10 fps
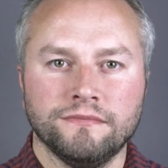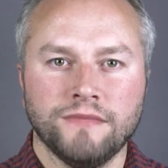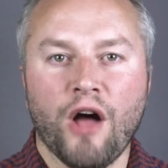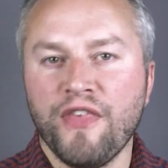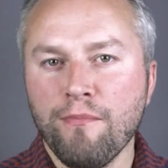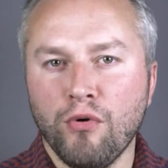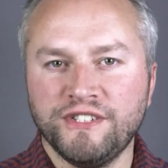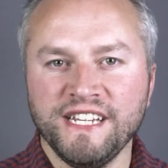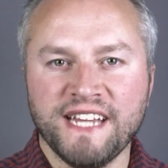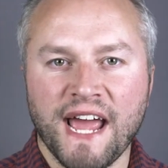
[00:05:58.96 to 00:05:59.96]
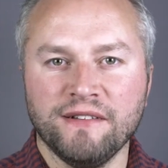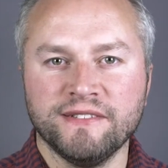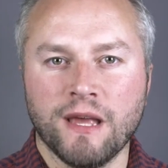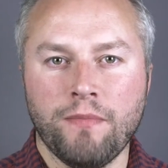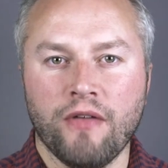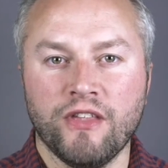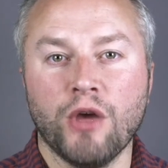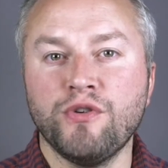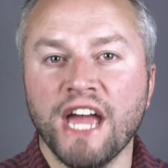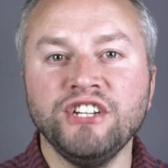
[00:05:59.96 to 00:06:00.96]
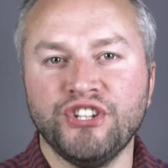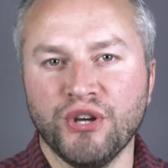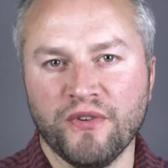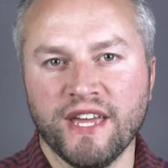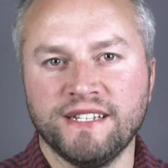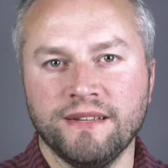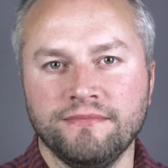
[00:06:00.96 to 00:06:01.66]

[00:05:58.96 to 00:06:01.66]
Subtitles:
Are there more details about the location of it?